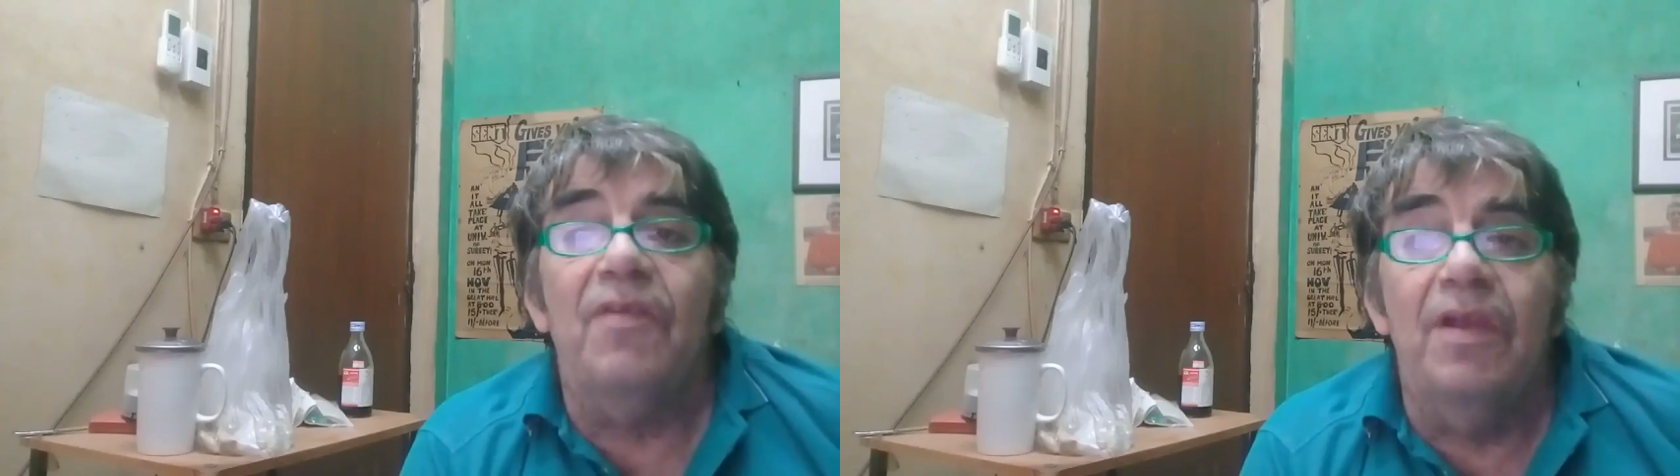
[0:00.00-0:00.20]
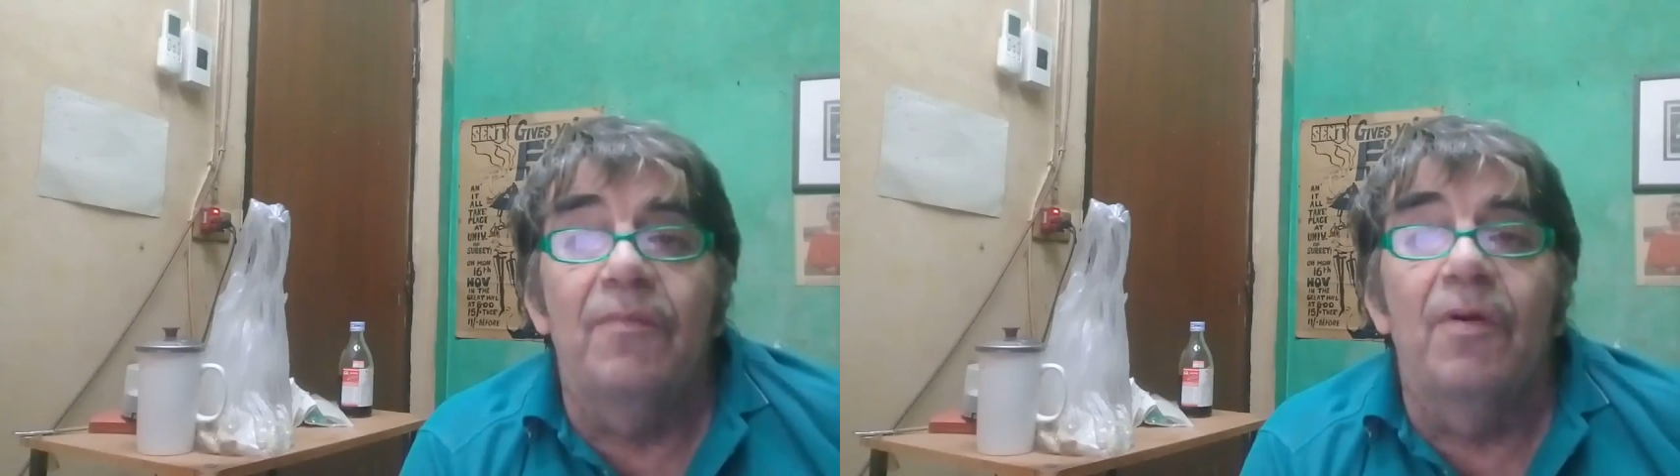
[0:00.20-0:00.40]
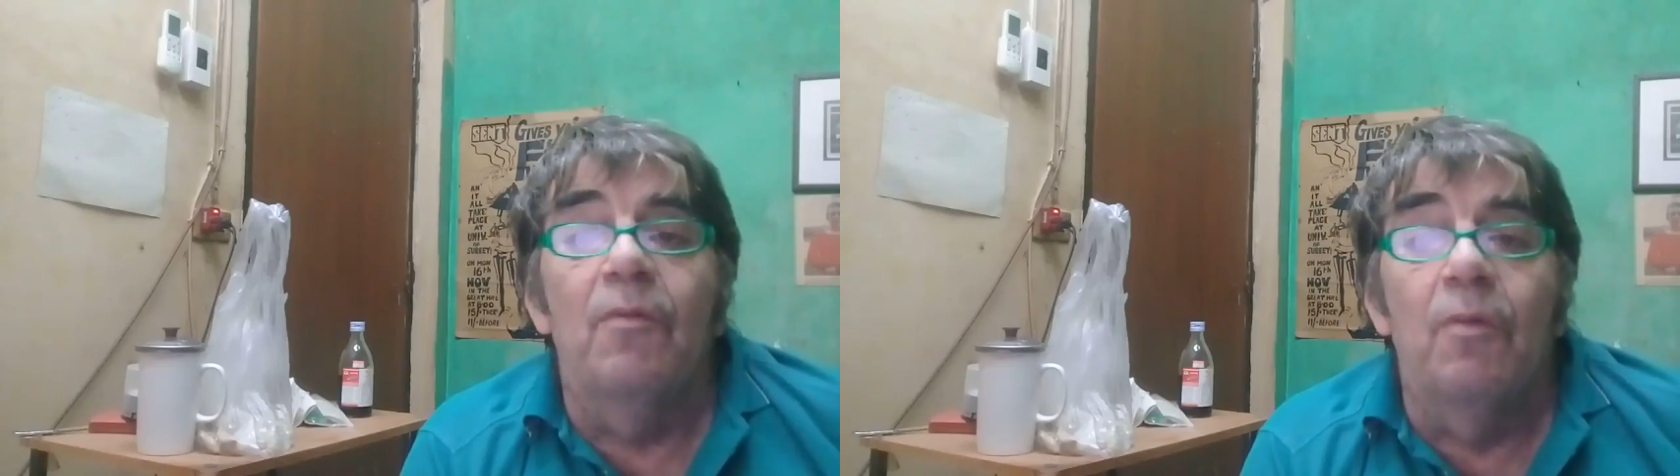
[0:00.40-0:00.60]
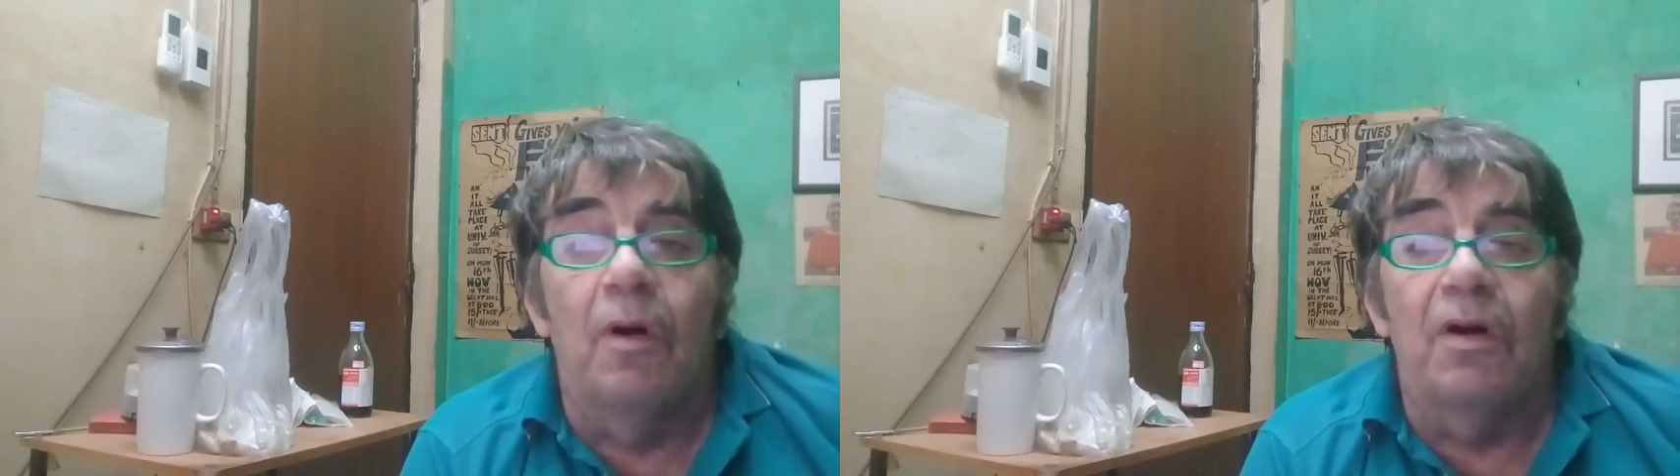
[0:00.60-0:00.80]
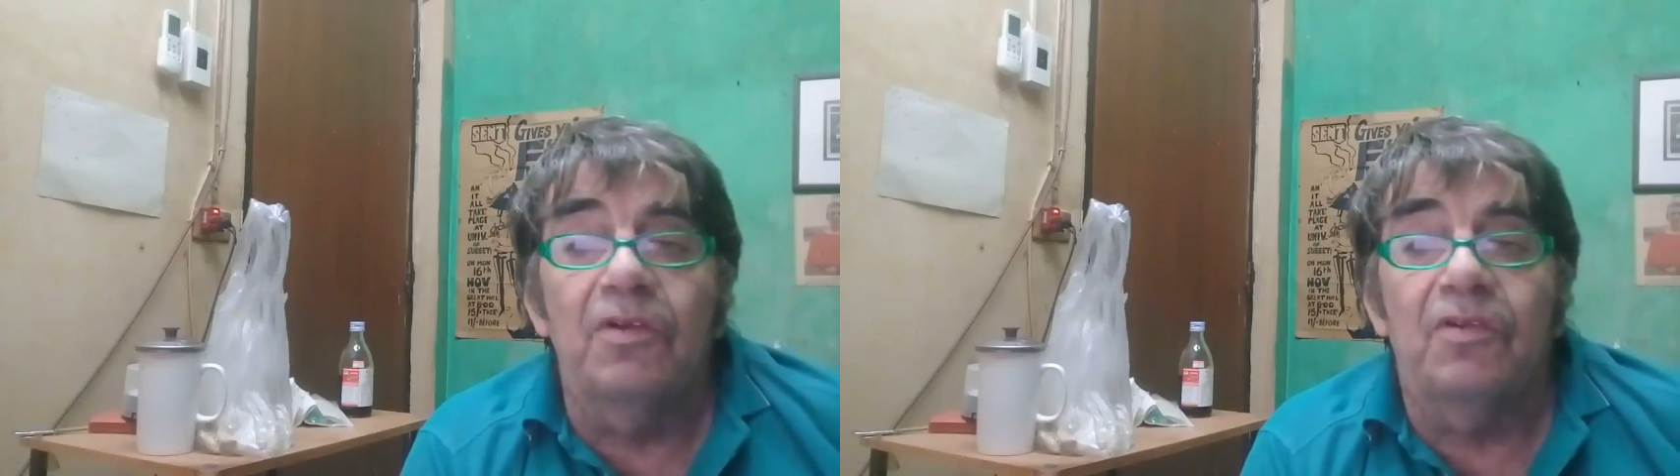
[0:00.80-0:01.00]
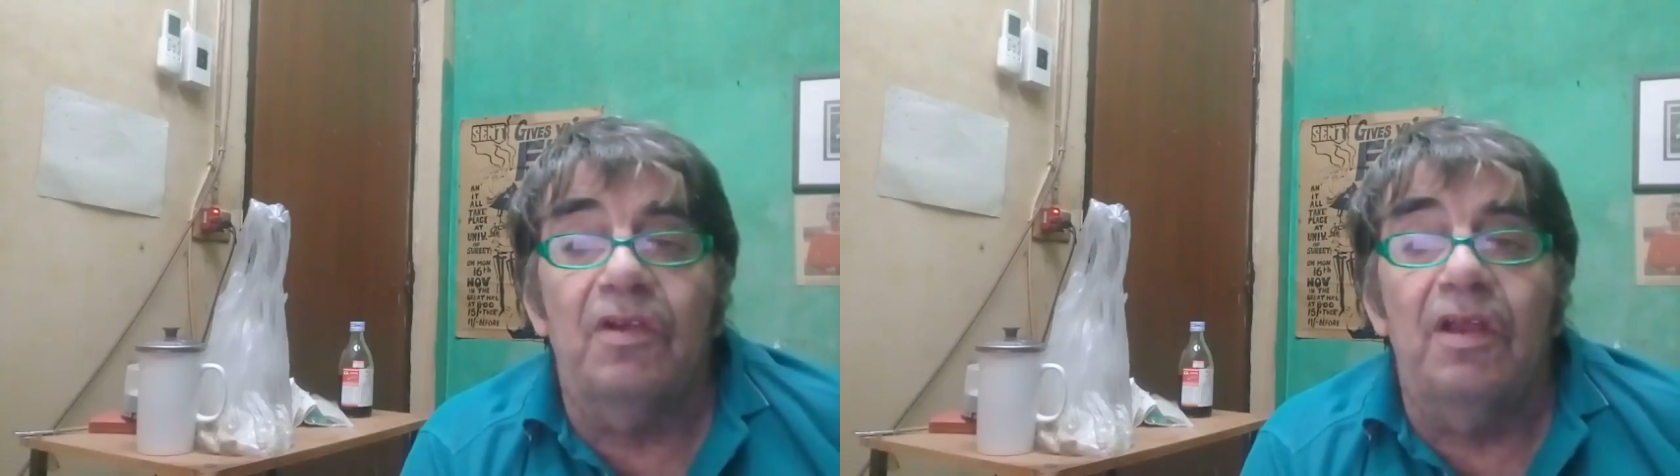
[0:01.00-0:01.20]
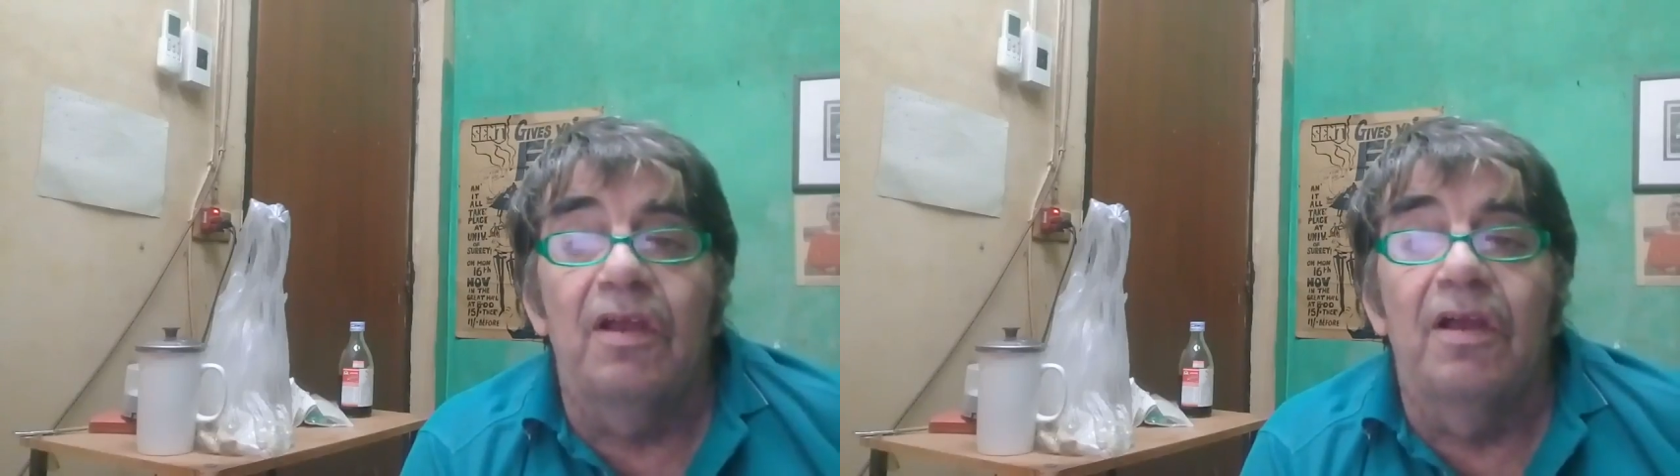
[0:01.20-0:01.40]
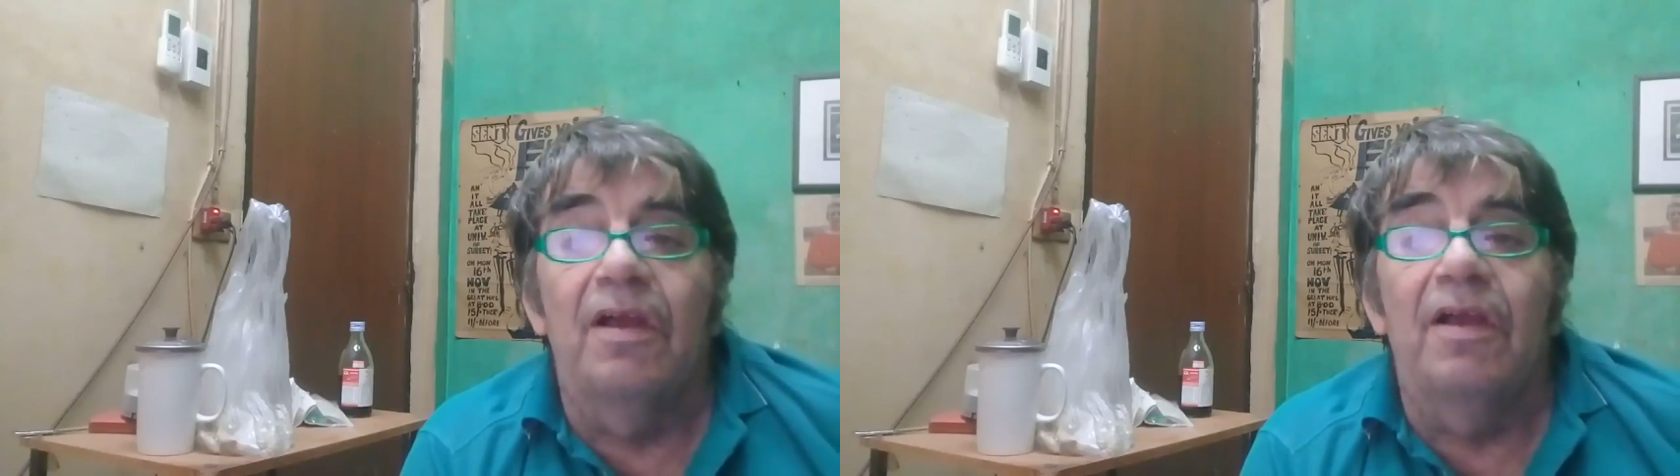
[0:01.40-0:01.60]
him a watch.
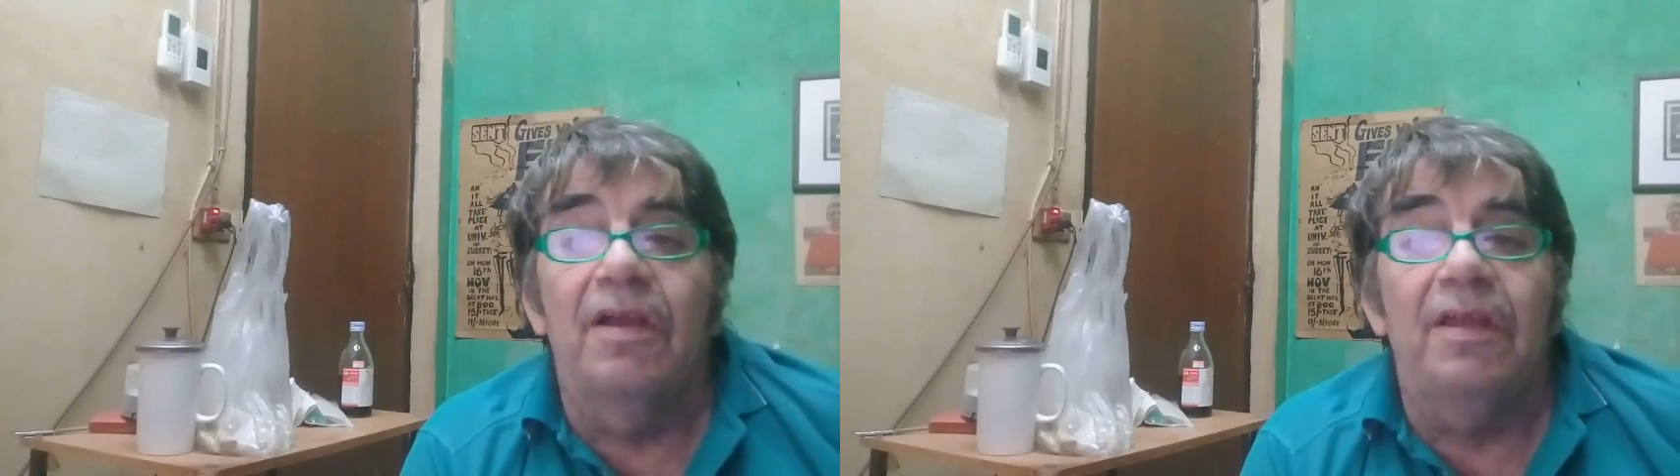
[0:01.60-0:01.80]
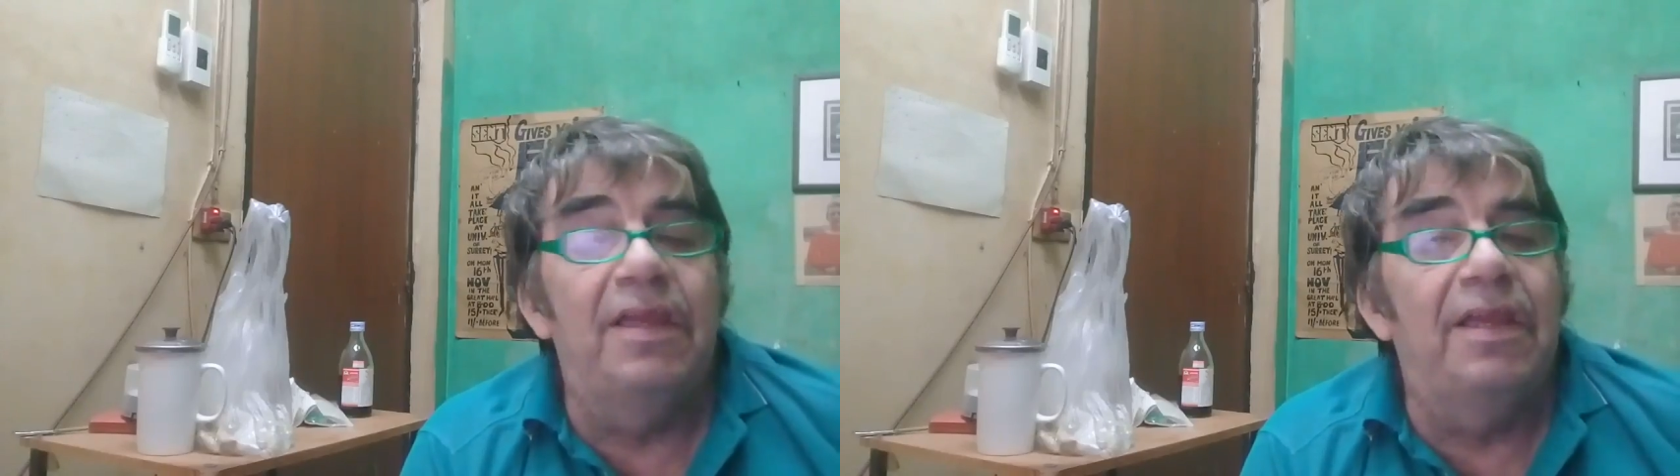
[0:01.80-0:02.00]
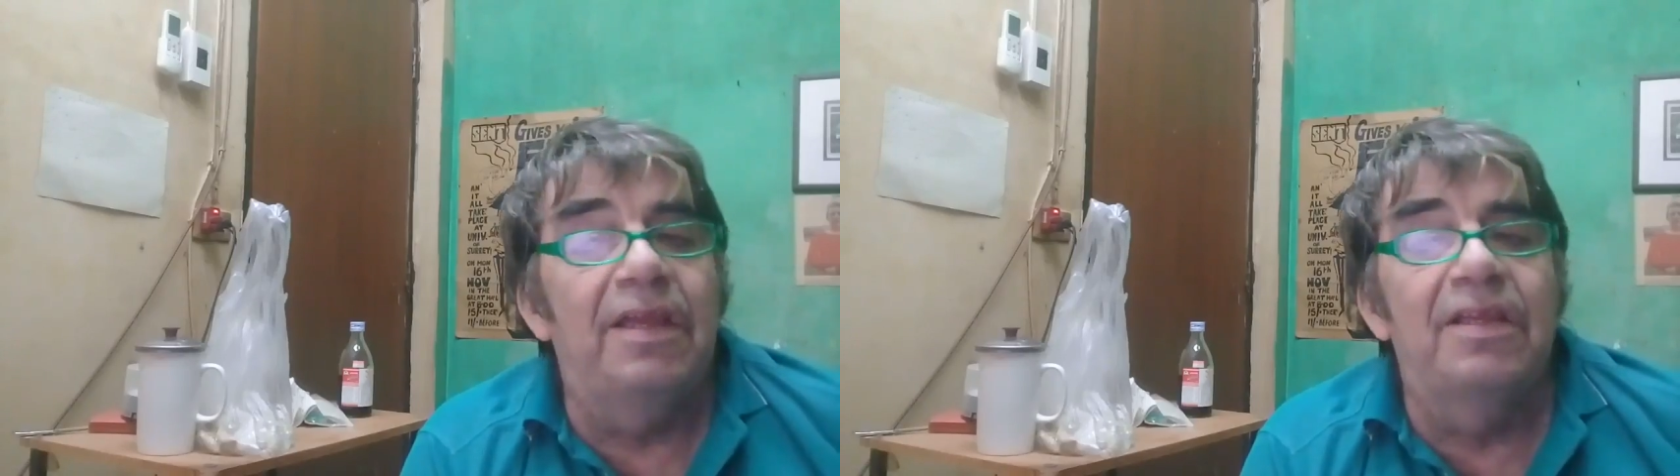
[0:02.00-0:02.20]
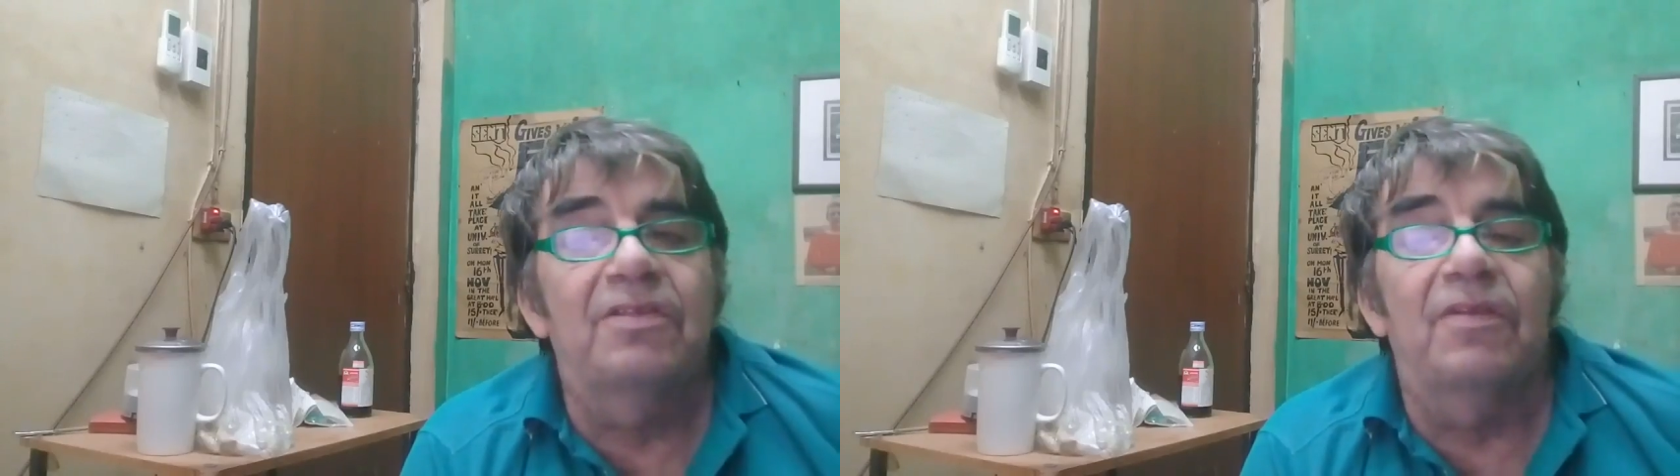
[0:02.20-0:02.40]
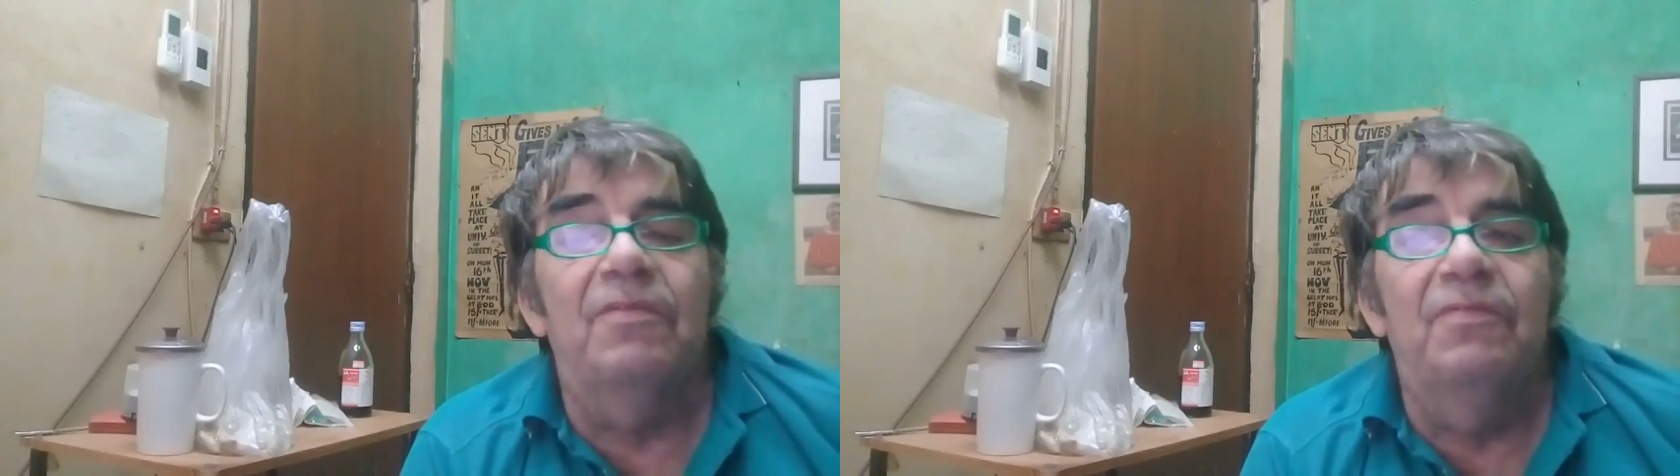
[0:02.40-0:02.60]
He is